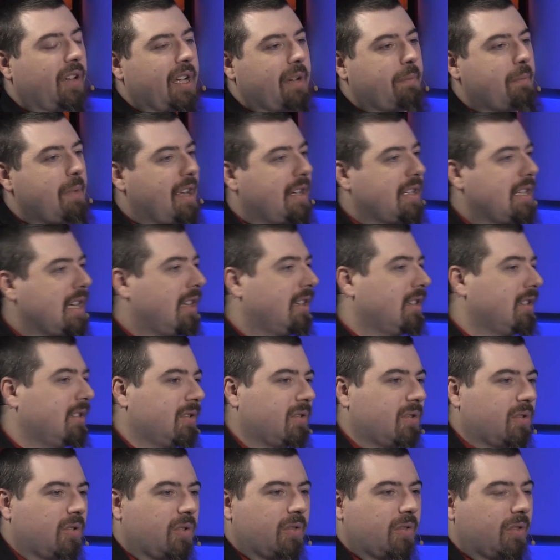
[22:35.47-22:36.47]
like Mandela
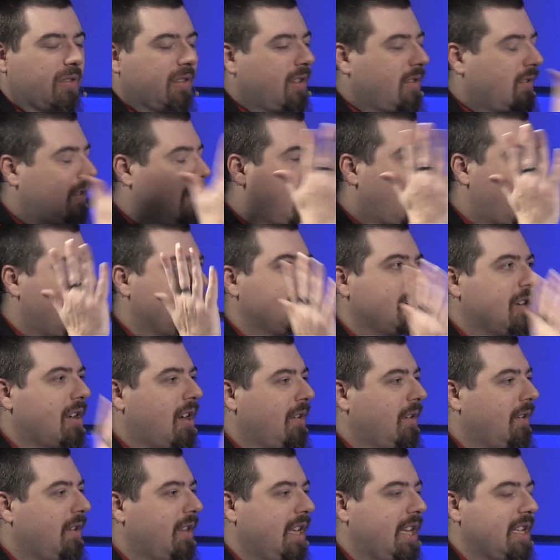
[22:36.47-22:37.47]
or 100
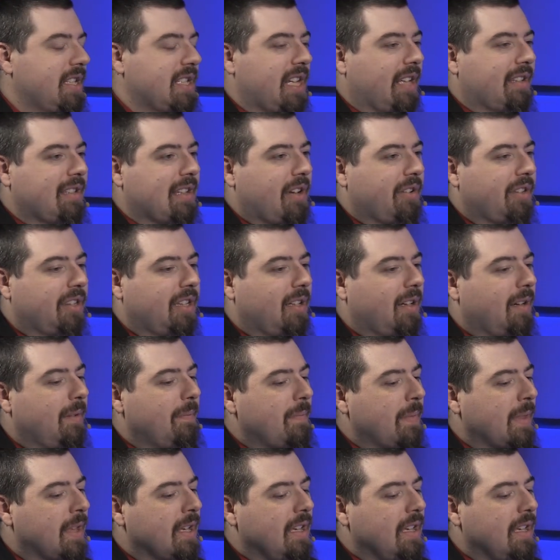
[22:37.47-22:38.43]
other things that's out there,